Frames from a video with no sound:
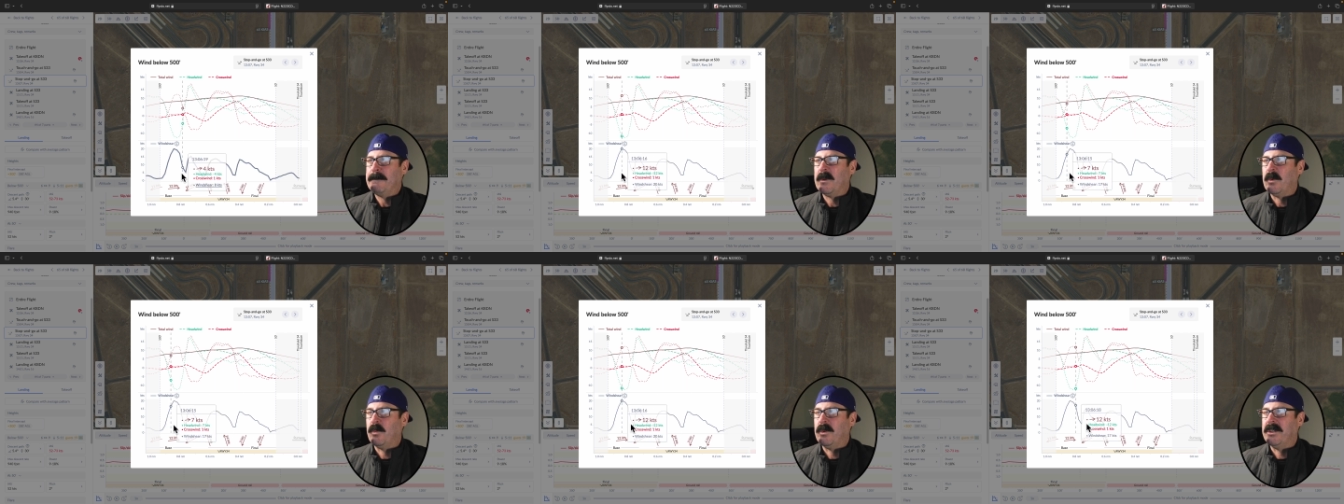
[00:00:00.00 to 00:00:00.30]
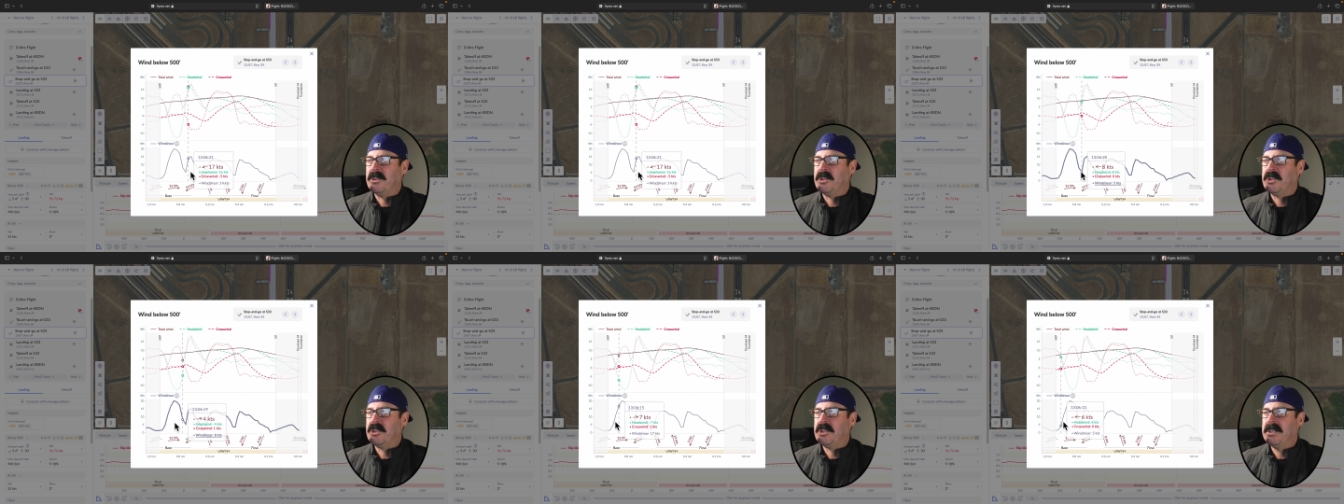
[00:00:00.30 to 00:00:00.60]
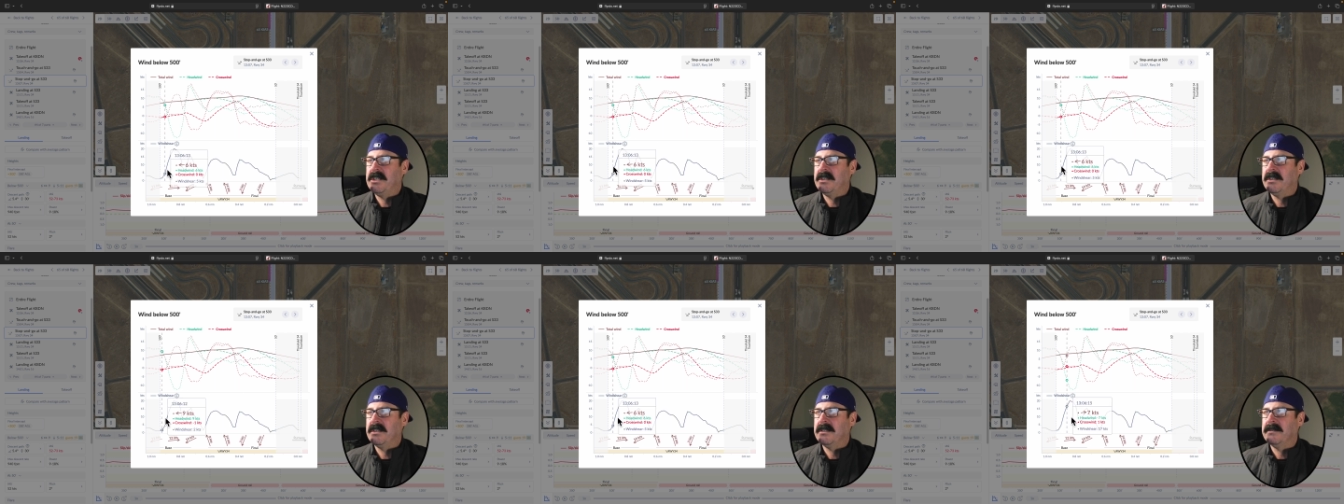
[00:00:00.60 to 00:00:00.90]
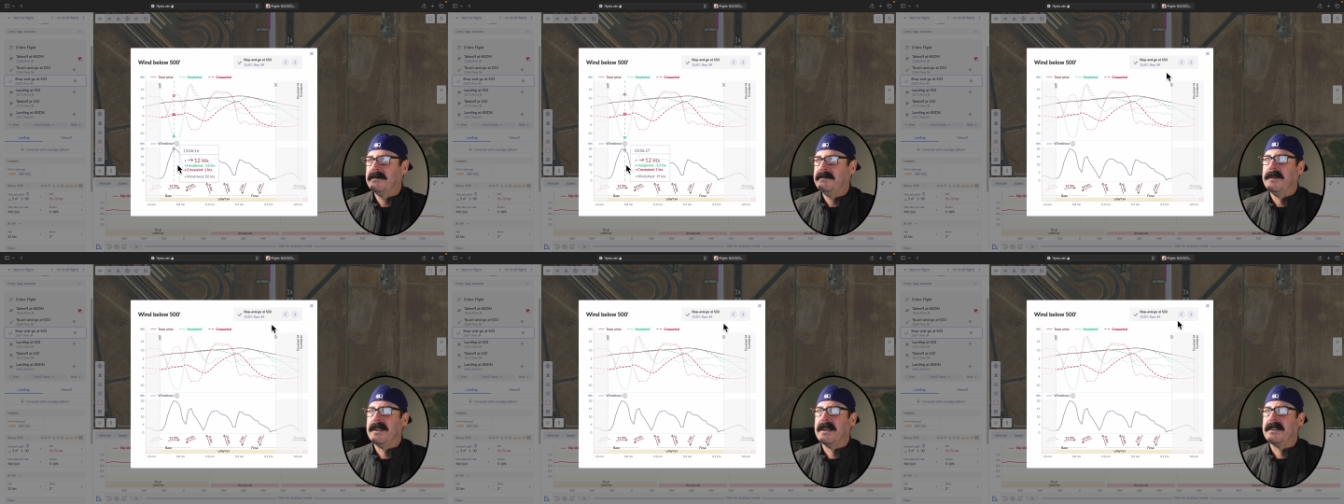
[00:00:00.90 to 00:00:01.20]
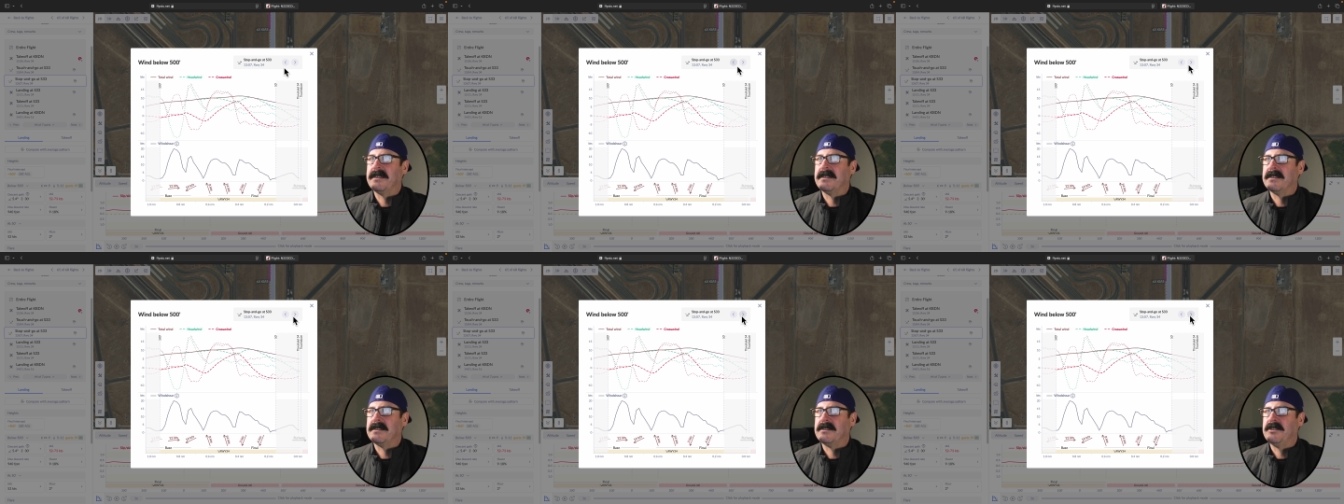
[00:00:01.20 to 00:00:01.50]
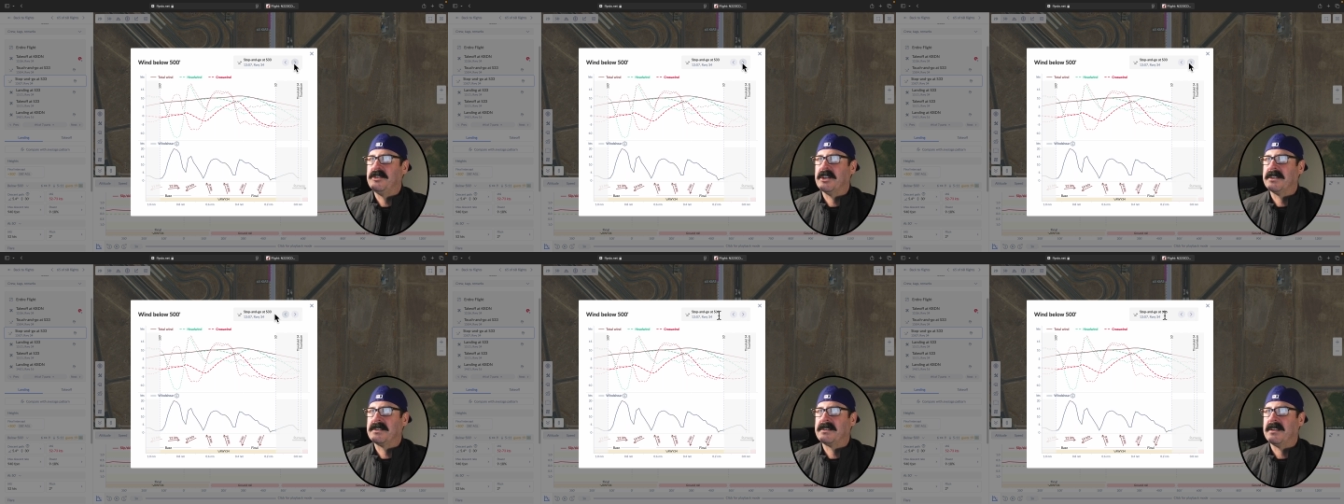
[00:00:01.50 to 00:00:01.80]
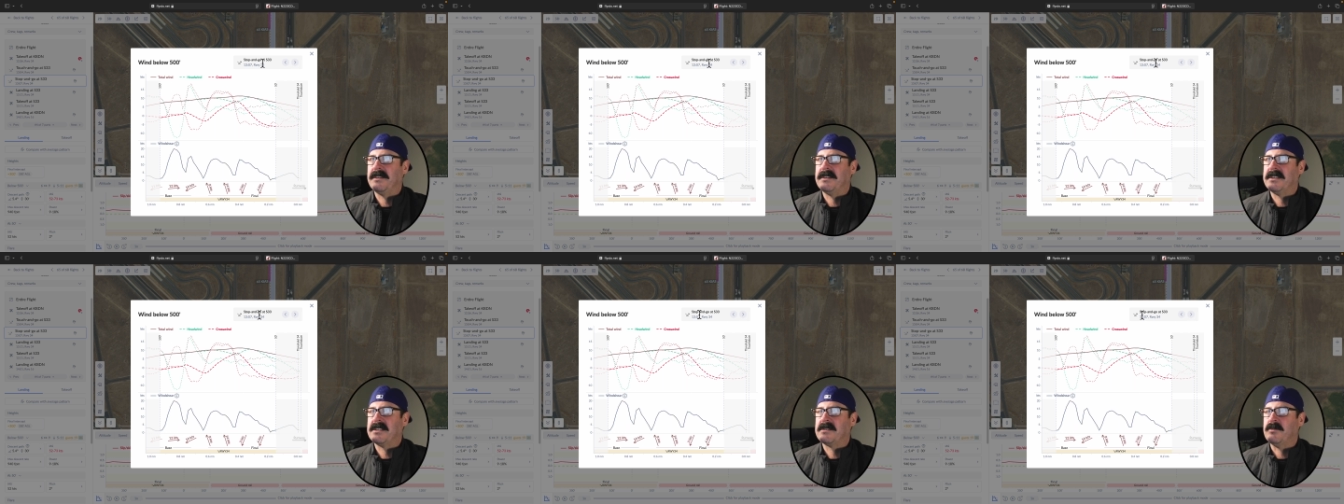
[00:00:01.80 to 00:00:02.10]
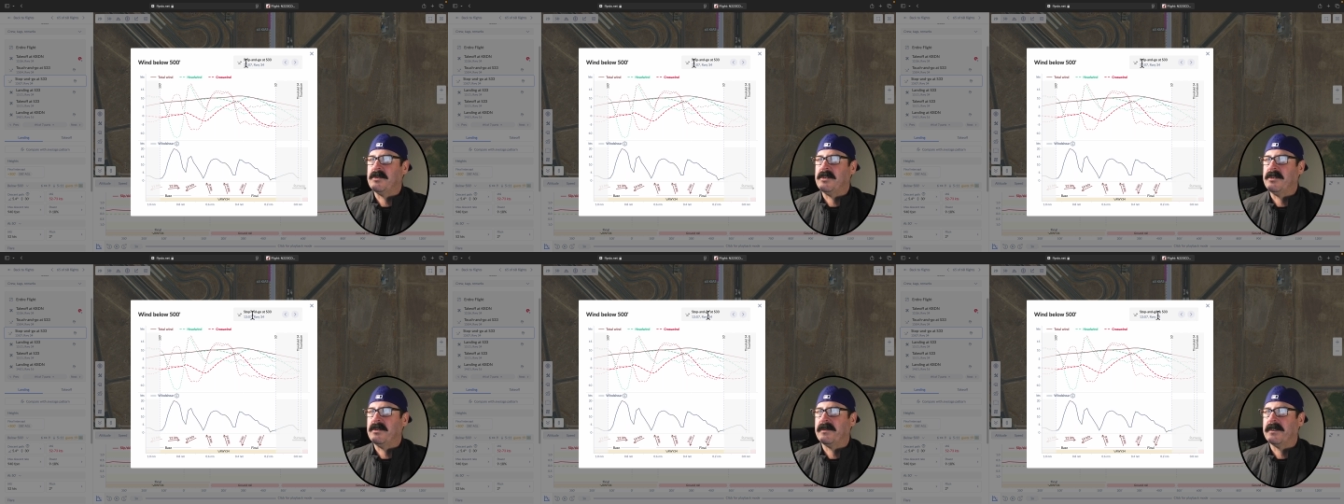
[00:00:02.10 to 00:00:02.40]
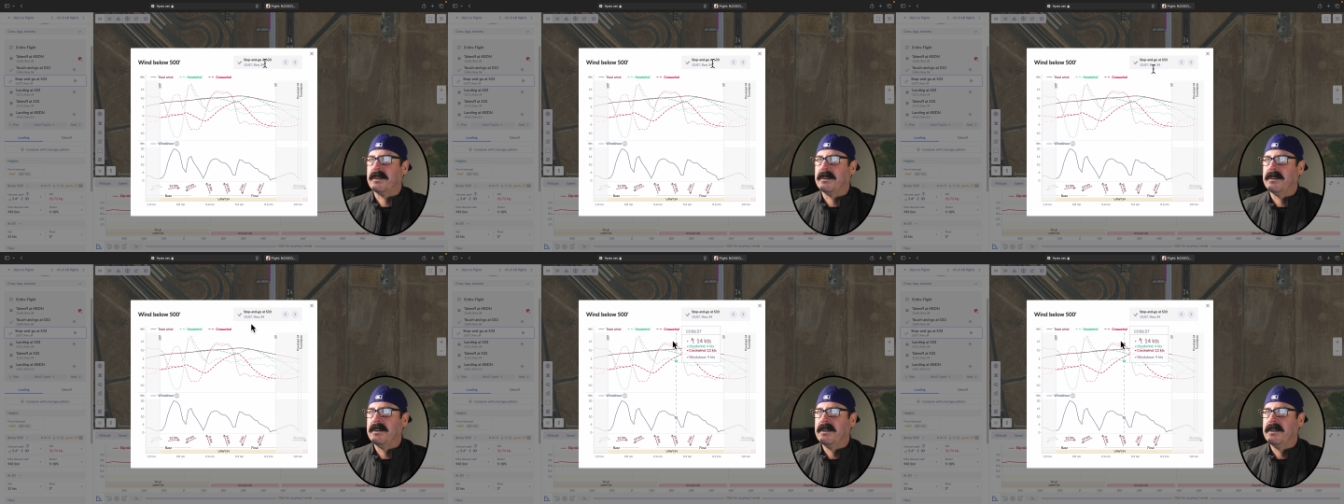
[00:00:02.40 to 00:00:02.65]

wind shear. This is just on this maneuver.